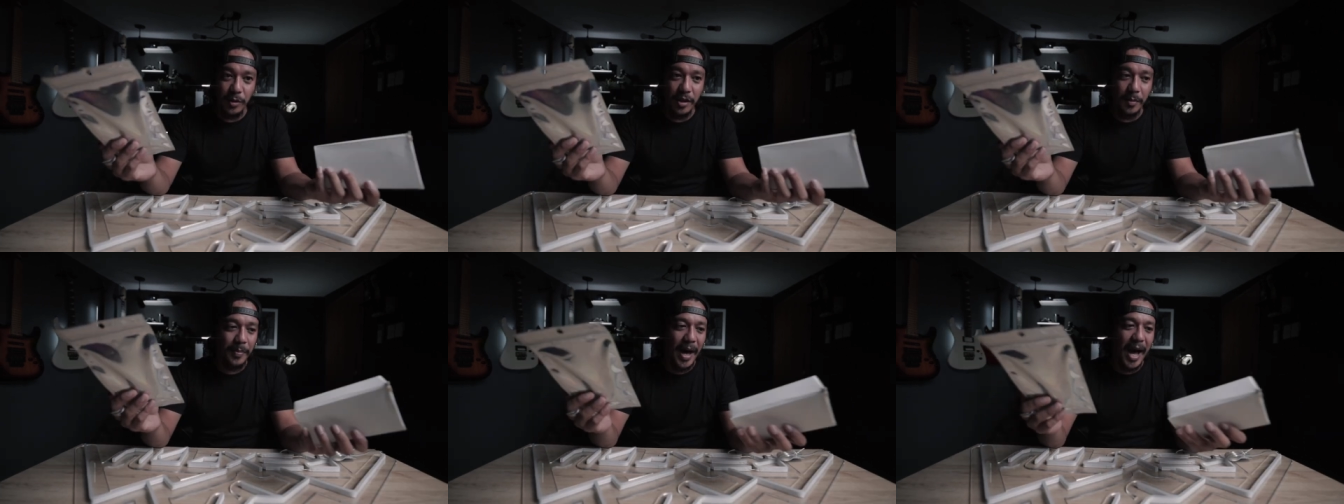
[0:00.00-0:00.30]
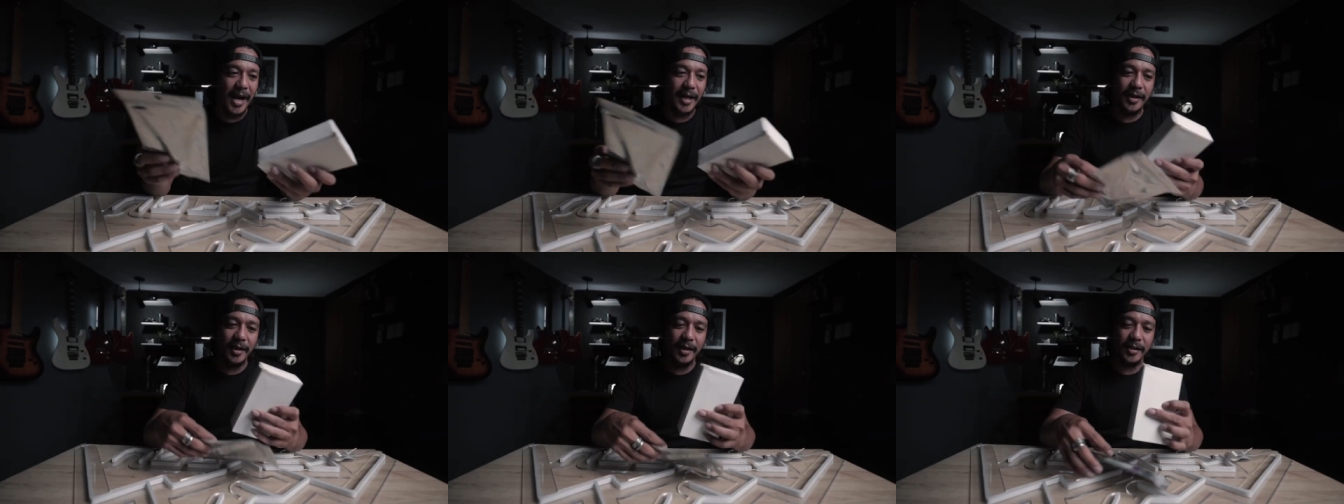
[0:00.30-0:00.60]
with the
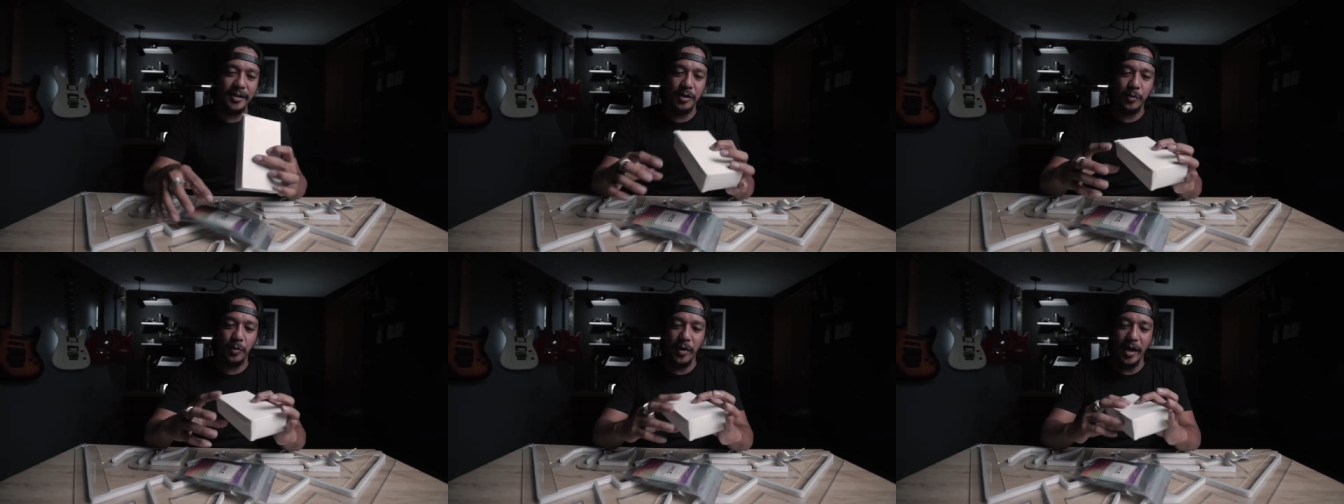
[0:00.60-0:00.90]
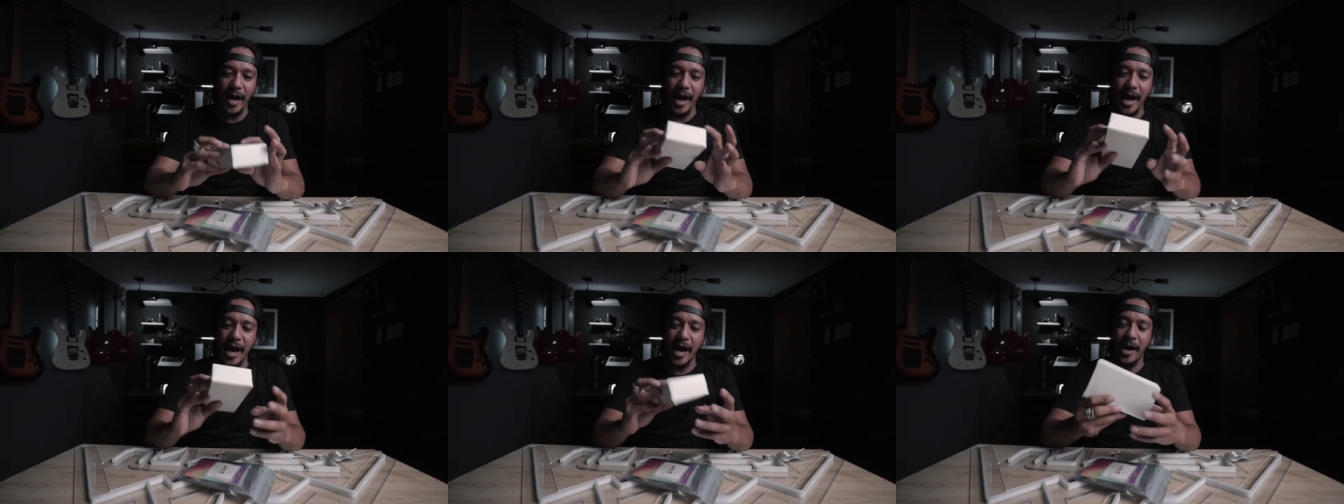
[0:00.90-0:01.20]
package.
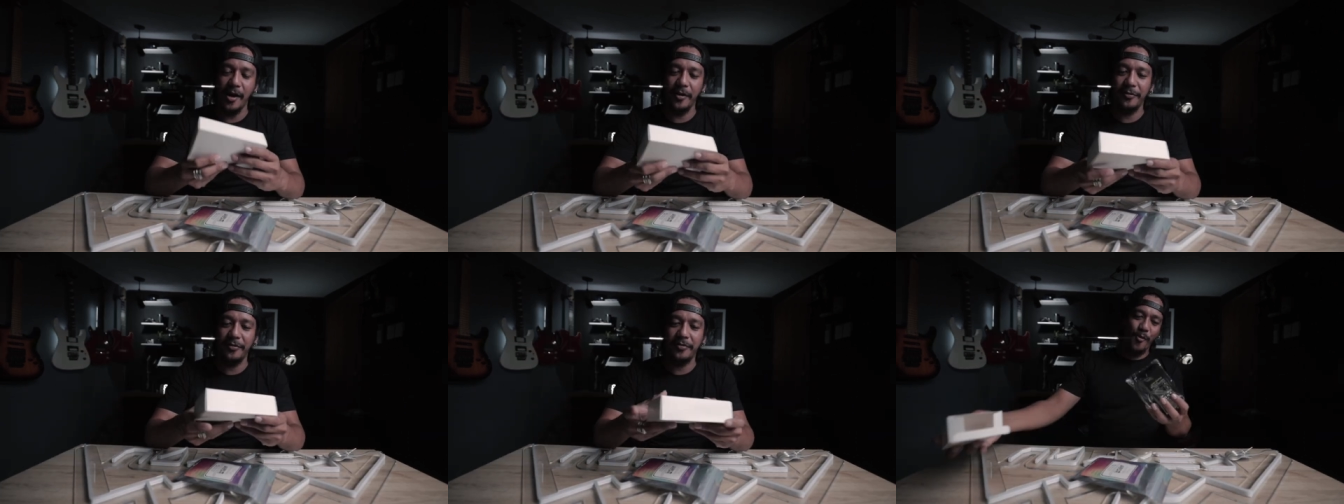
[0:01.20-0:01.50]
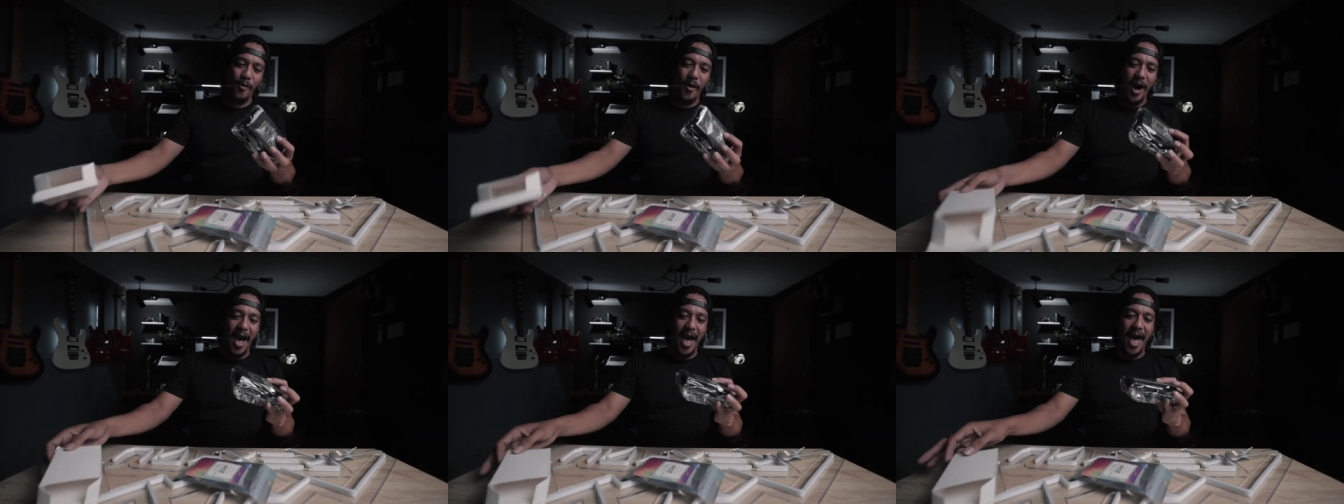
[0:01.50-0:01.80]
We have
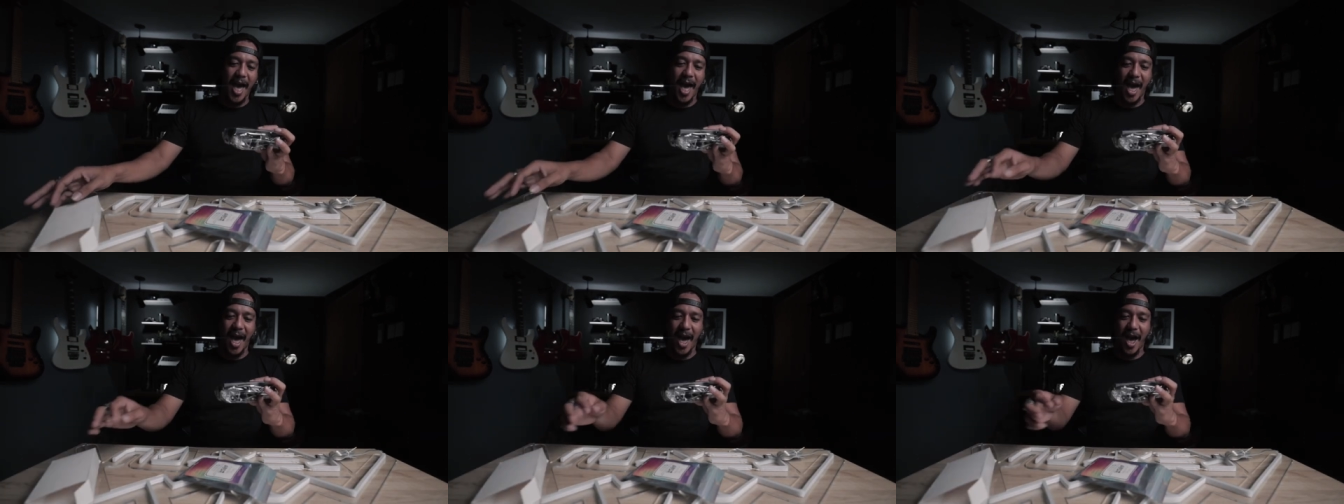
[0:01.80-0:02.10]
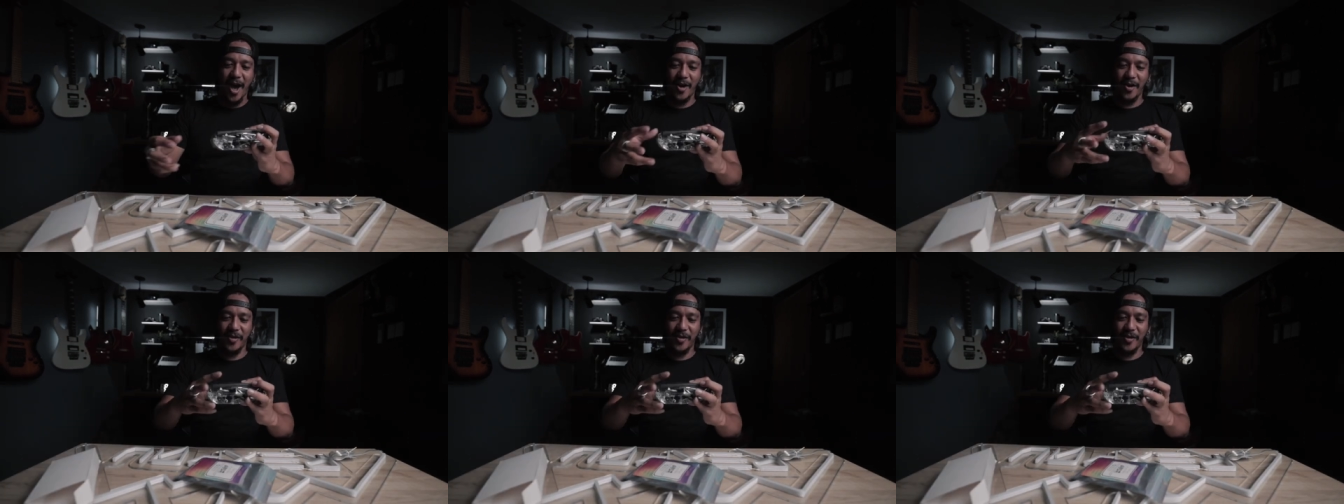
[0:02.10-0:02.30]
wow,